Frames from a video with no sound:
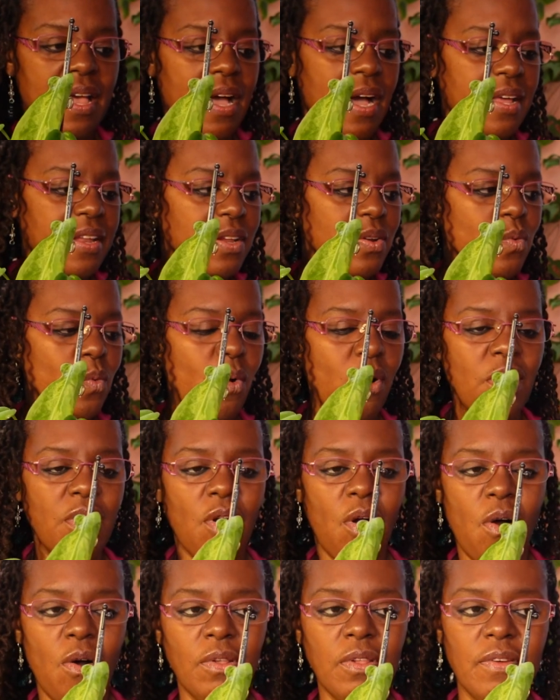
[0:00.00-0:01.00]
I didn't want
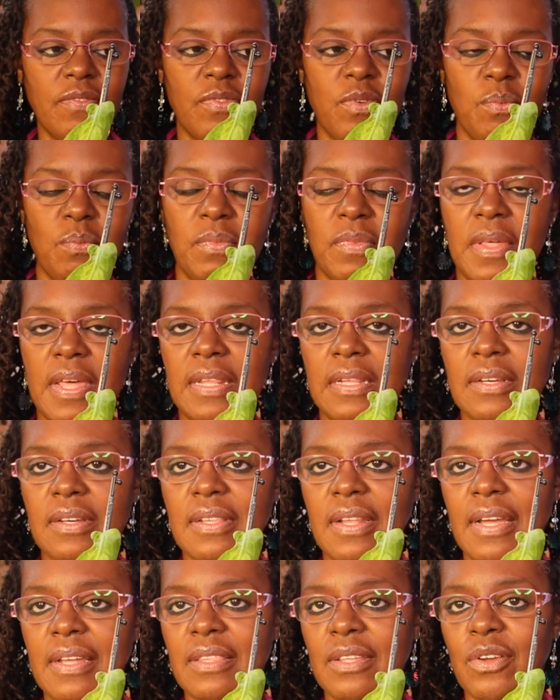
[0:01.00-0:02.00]
all of them that look
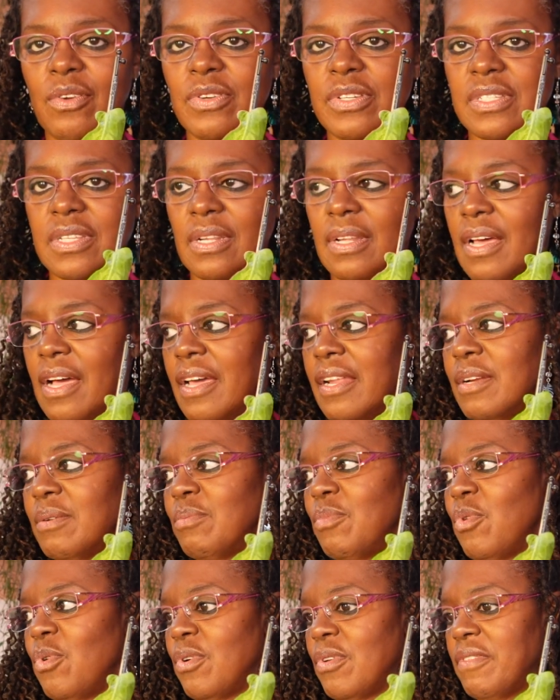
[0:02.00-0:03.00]
like the
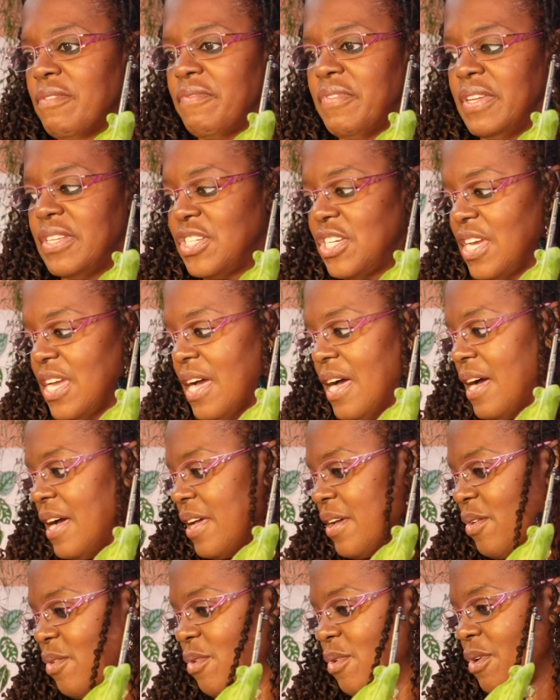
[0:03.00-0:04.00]
Crystallinum or the Beachy
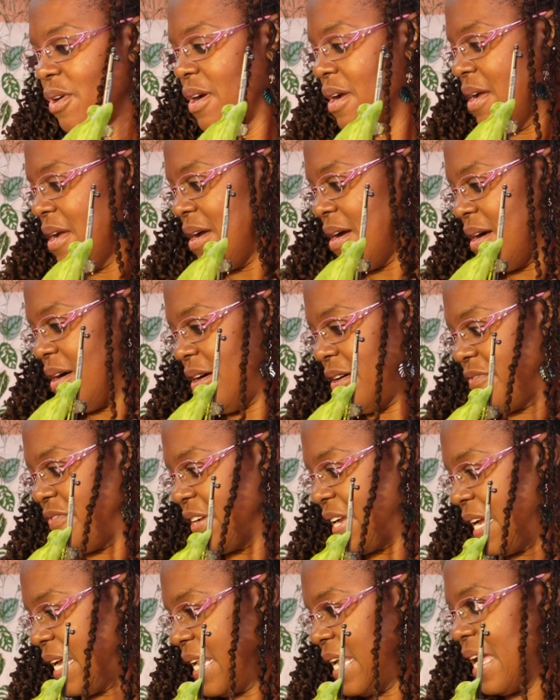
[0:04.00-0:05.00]
Eye or
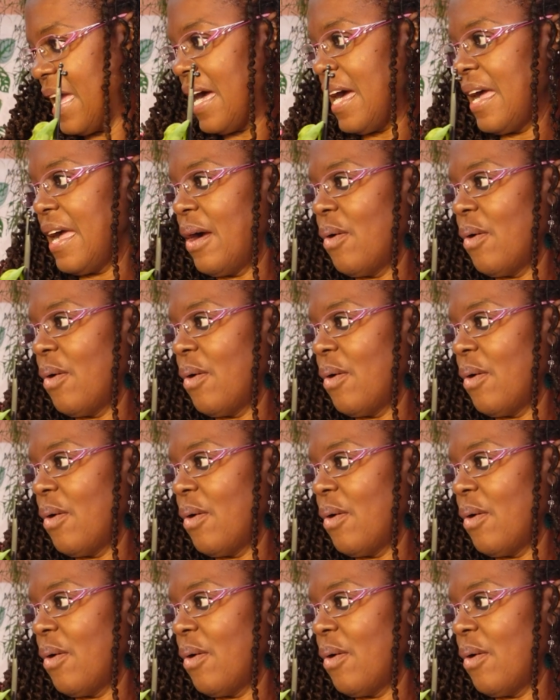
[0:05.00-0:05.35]
Forgetty Eye.